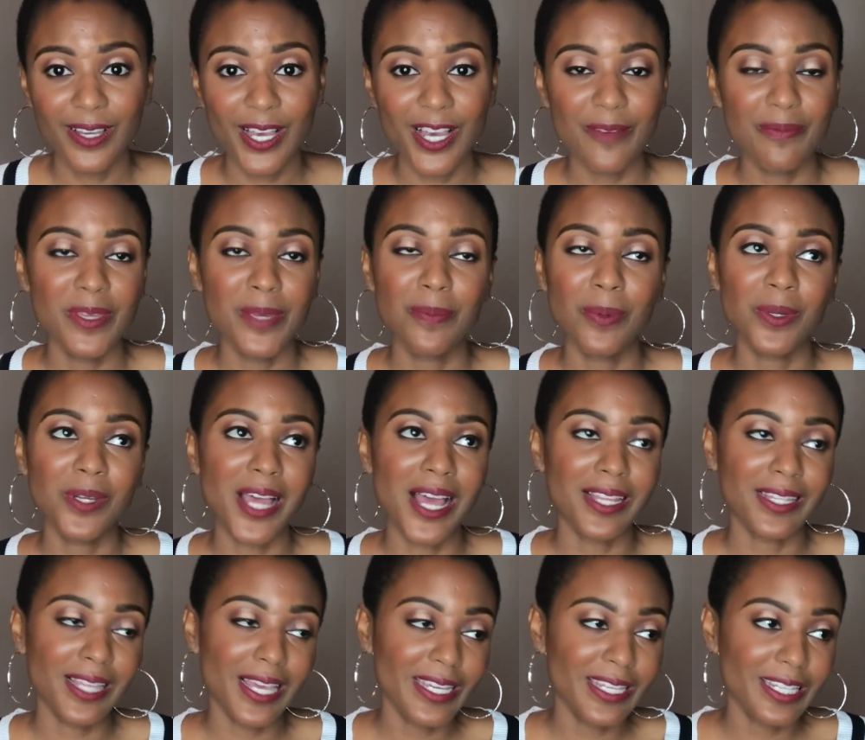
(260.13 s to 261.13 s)
of people
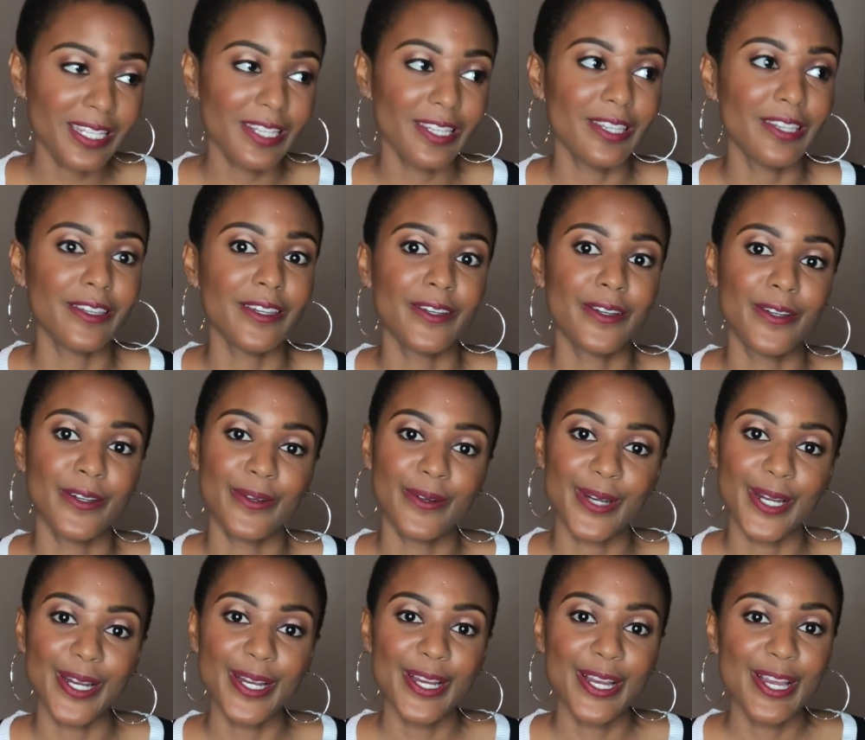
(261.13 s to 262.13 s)
not liking you,
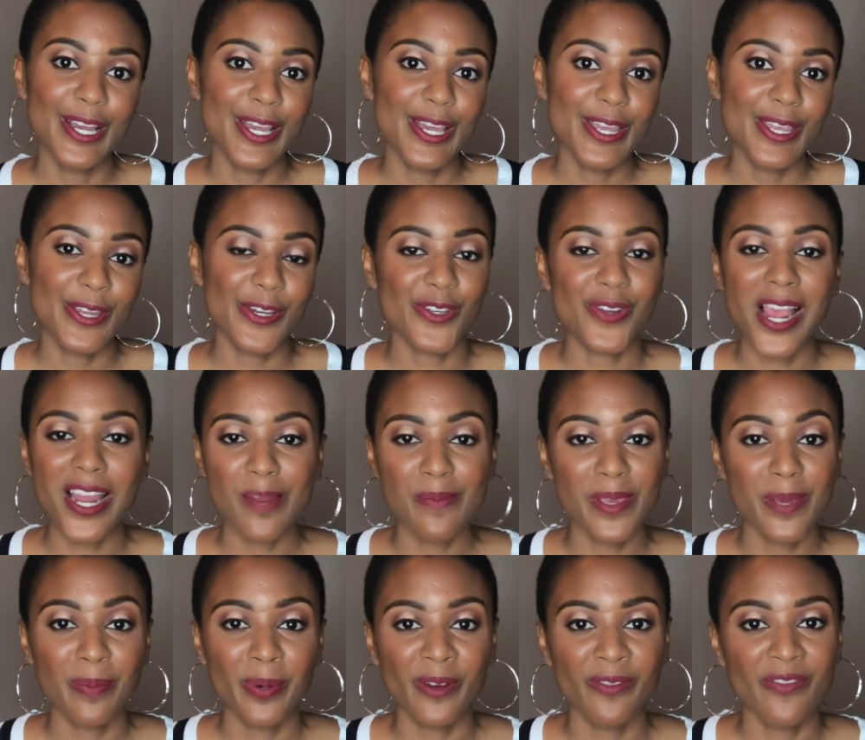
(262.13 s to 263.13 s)
or you're trying to
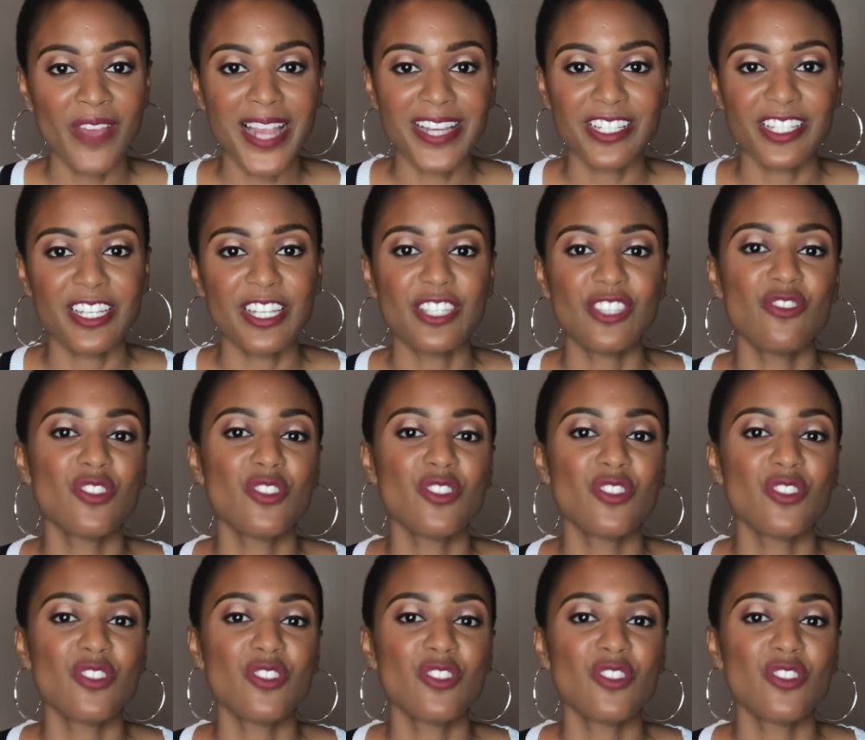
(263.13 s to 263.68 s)
be a perfectionist.